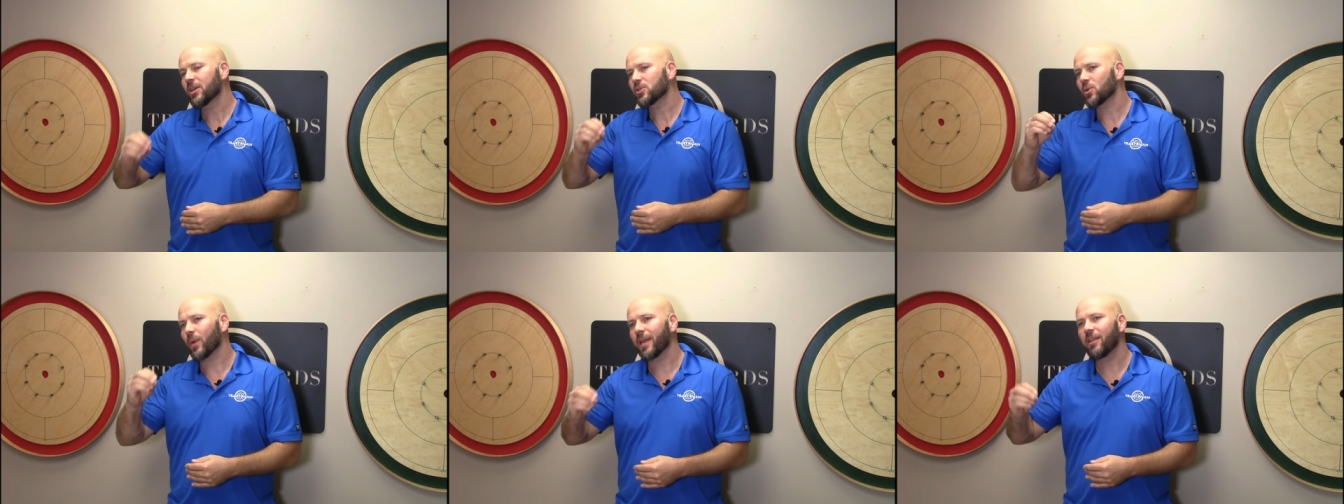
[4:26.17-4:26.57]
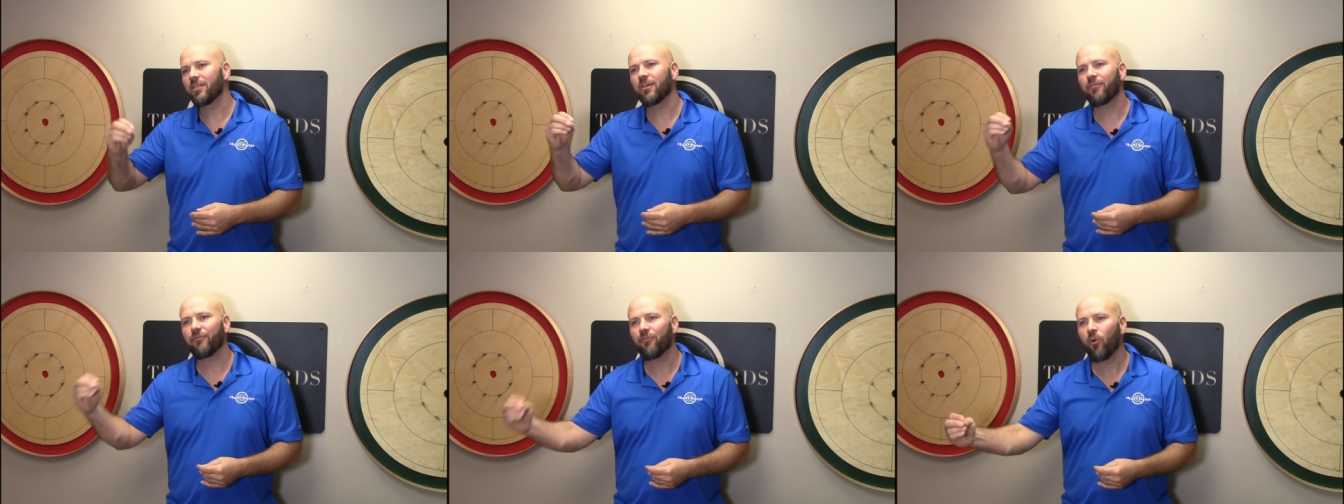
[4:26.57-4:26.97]
So
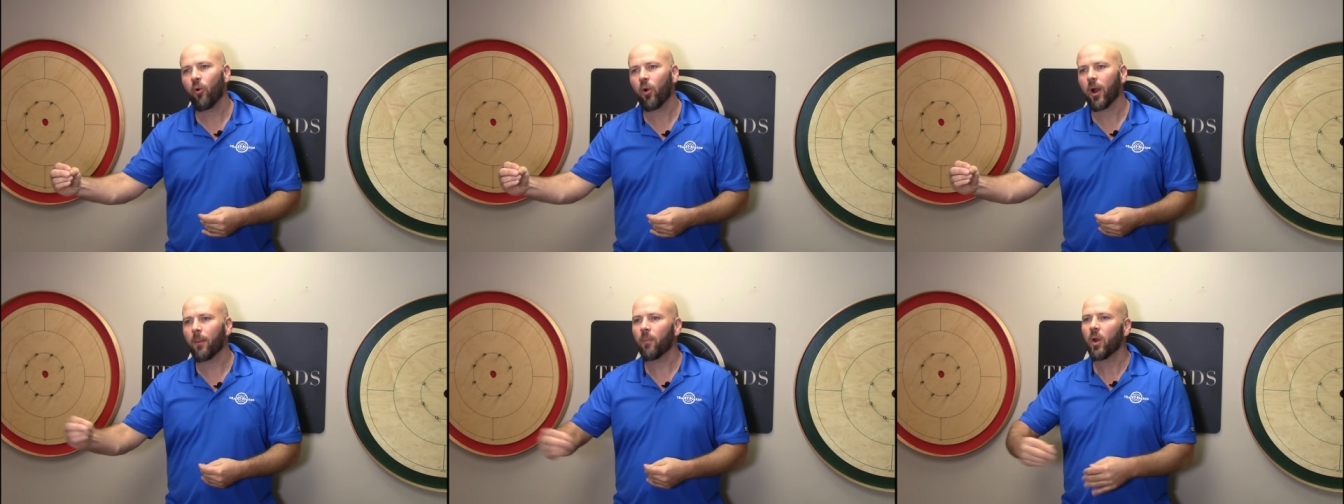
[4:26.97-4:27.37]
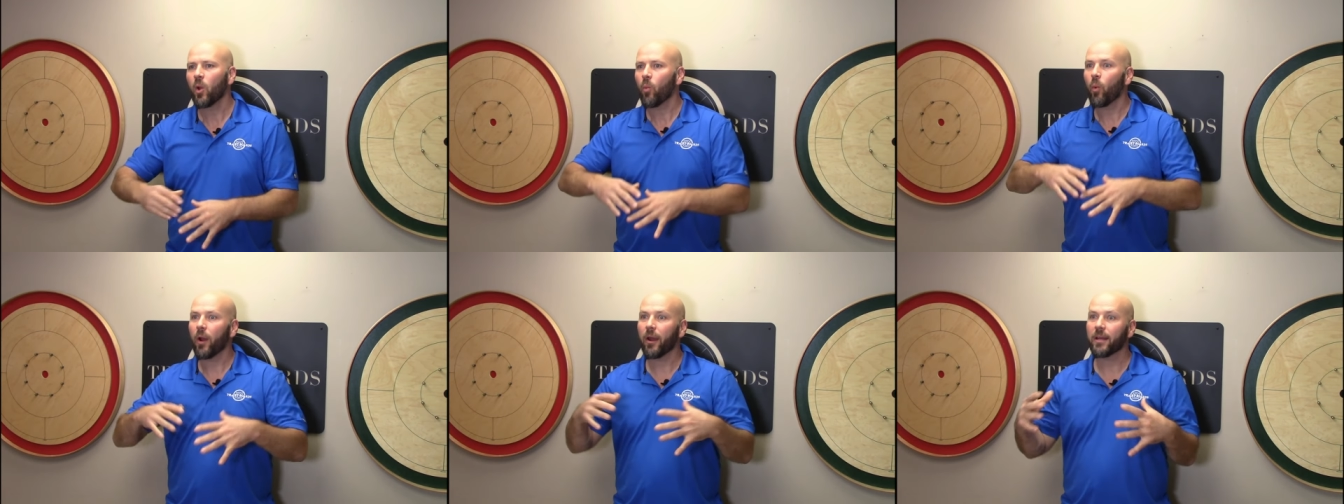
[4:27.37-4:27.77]
in the form
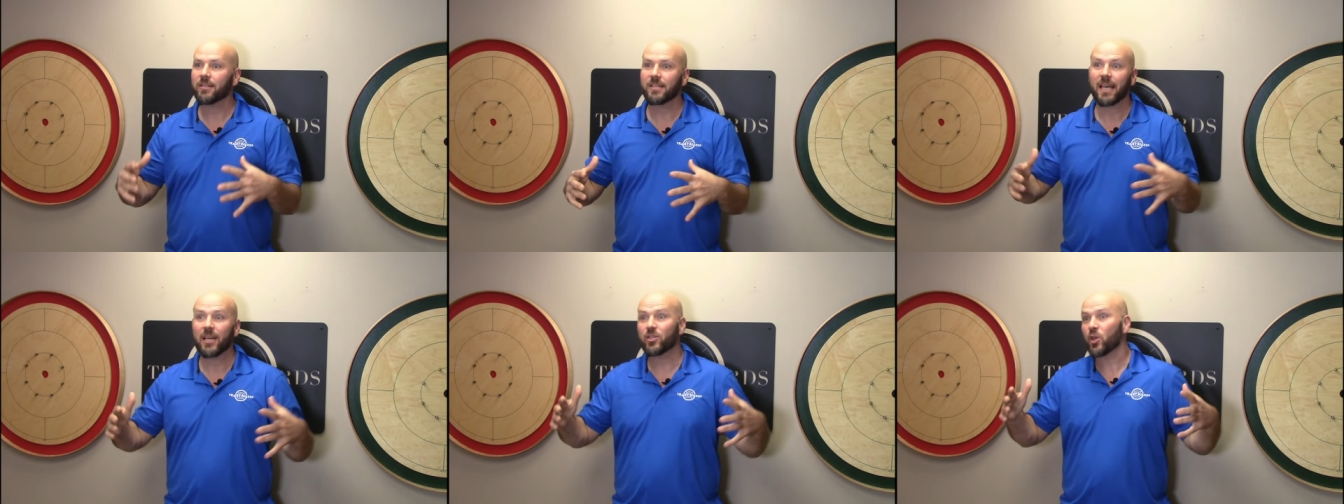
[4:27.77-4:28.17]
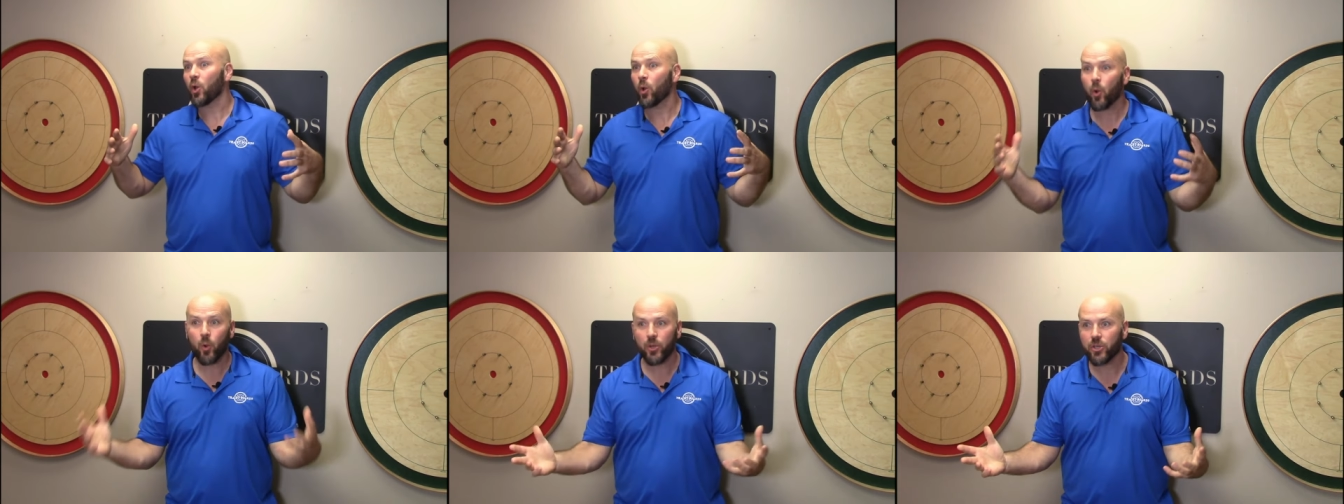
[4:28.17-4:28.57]
where it says,
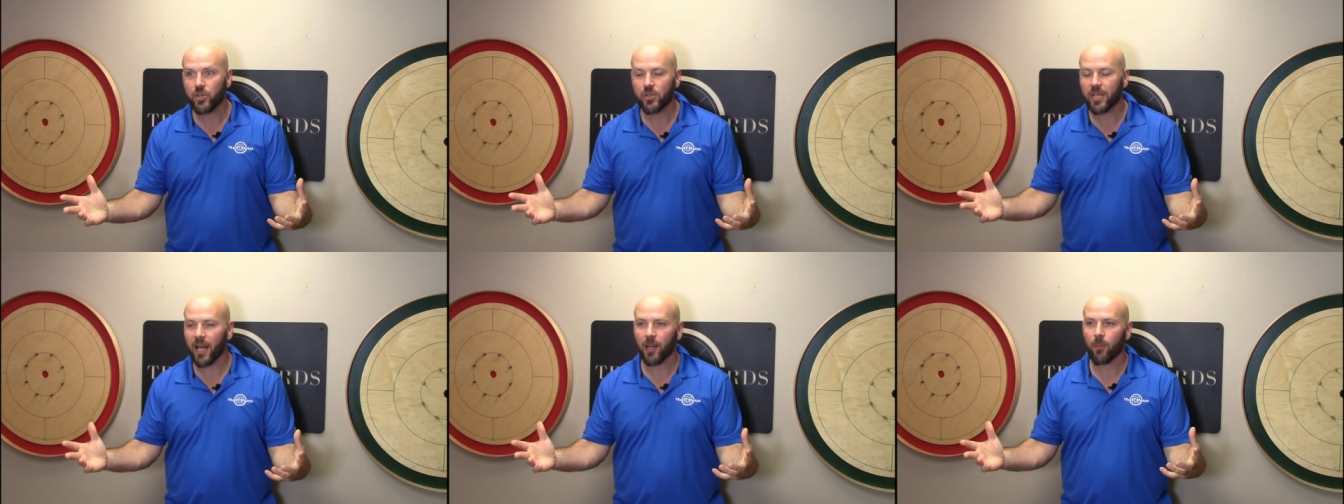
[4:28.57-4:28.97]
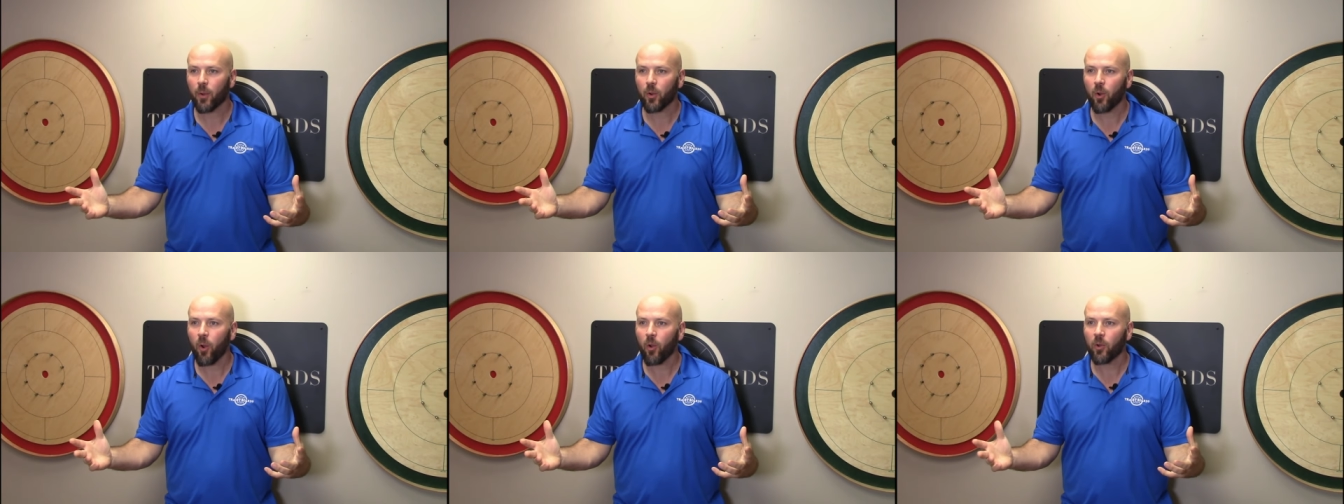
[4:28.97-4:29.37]
who did you tell
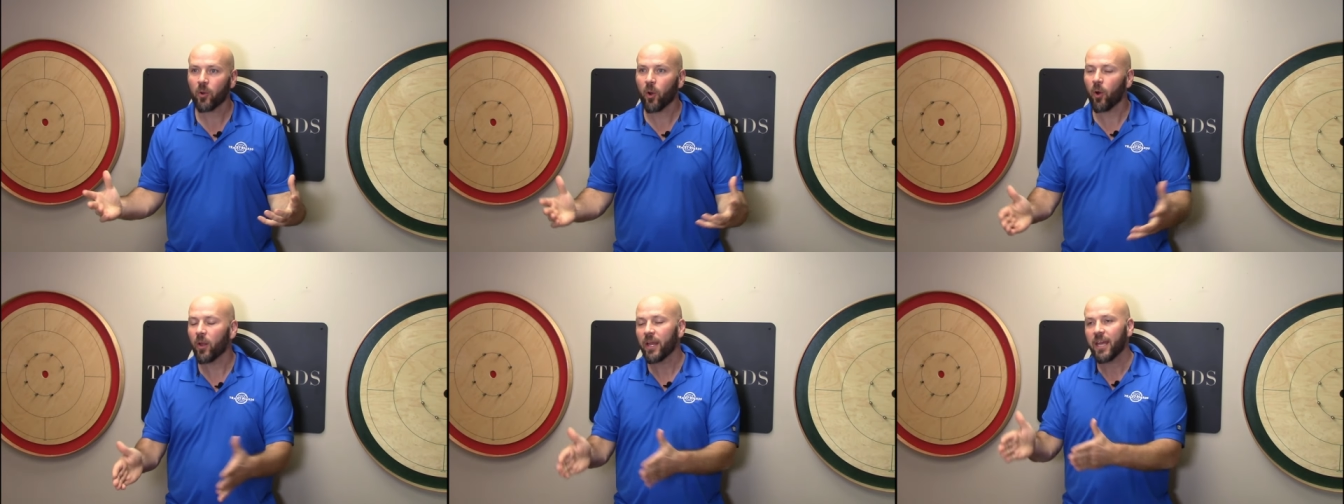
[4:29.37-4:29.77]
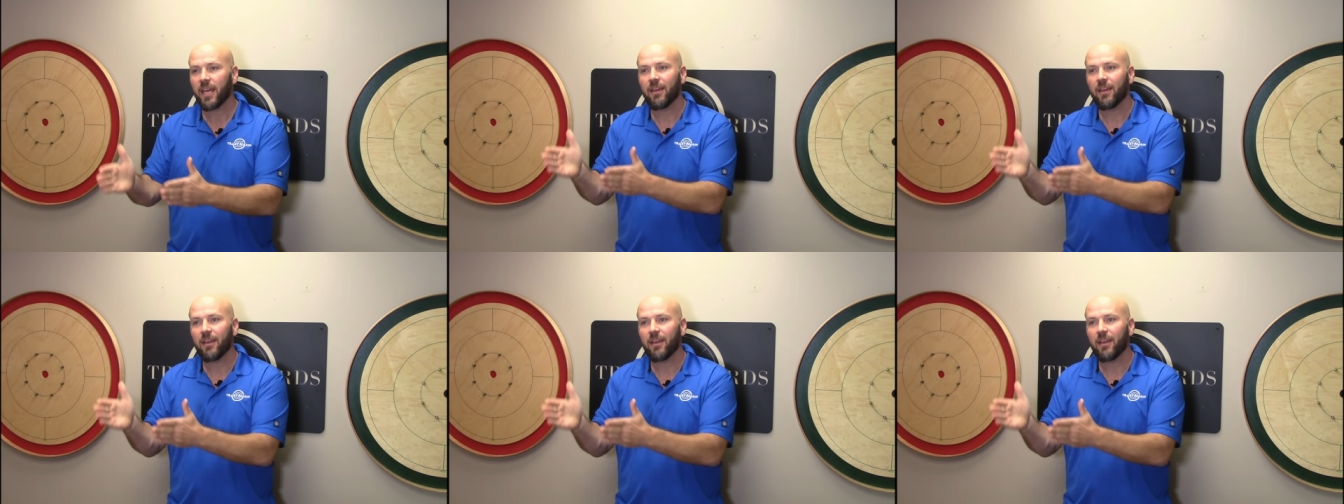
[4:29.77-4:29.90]
about crokinole?